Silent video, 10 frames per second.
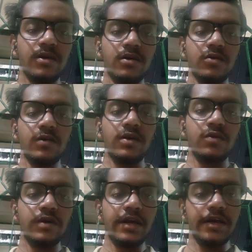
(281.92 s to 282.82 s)
going to
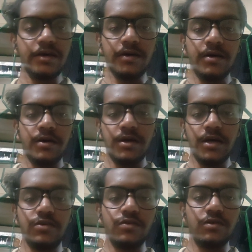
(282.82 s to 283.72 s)
take
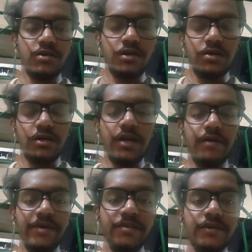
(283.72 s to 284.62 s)

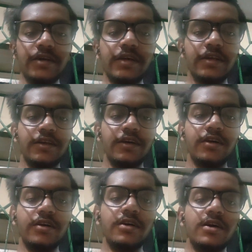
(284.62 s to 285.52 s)
admission, and third
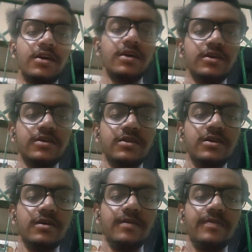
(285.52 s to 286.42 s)
is
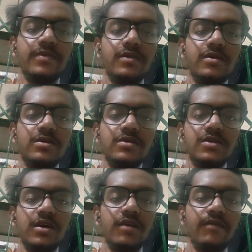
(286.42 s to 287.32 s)
the
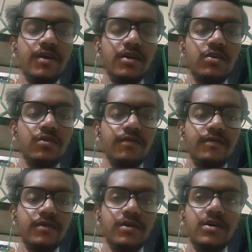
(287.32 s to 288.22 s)
certificate of
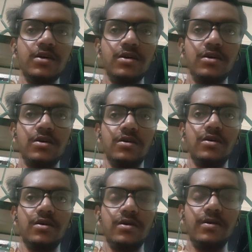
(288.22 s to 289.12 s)

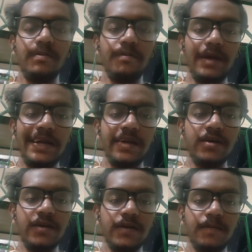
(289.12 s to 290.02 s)

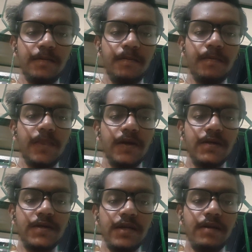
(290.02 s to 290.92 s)
medical
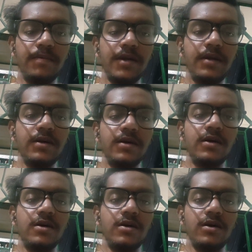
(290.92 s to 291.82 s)
treatment,
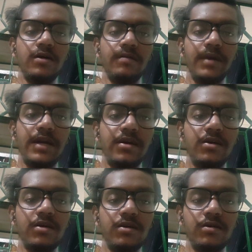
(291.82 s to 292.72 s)

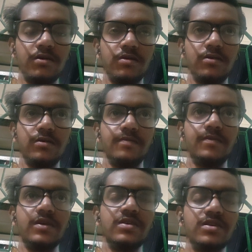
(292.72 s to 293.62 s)
medical
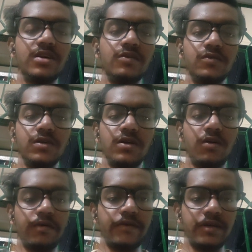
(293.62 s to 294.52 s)
institution
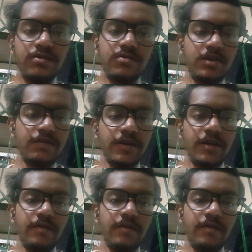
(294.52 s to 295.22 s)
offering treatment.